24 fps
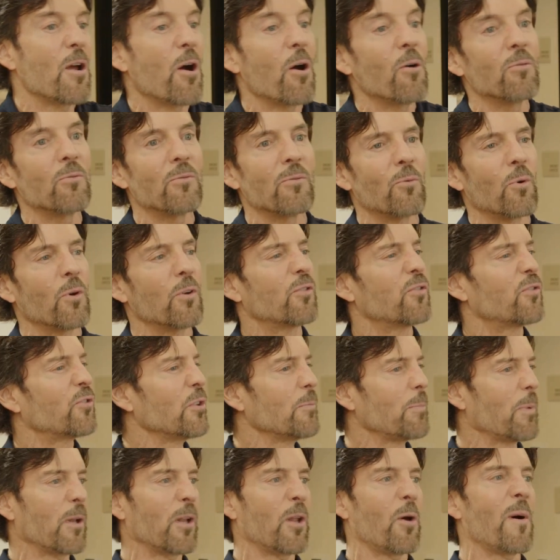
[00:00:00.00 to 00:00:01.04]
Oh, we're
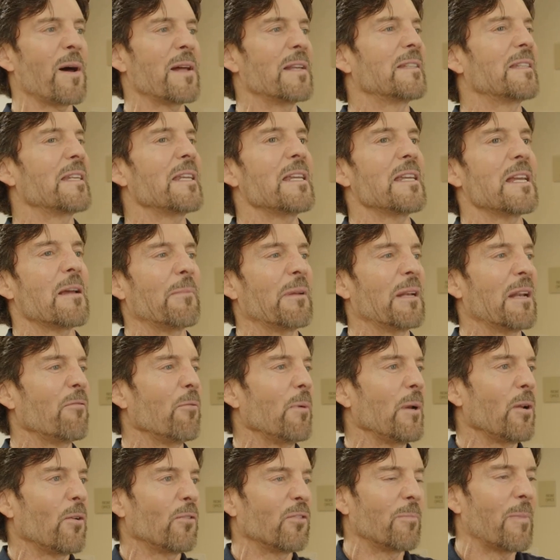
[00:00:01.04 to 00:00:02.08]
super low on D. I mean,
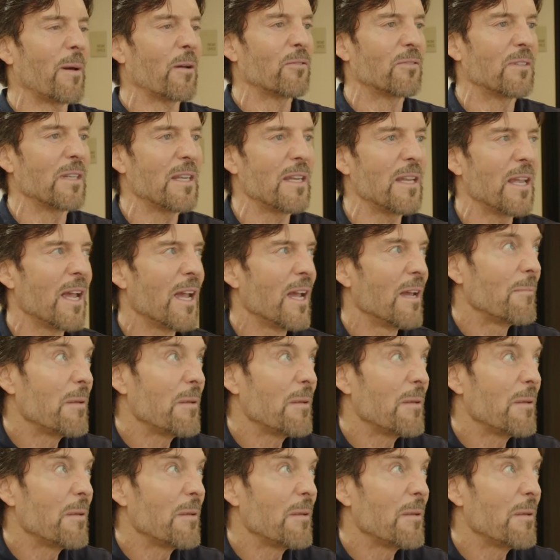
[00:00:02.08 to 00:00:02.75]
everybody knows about D.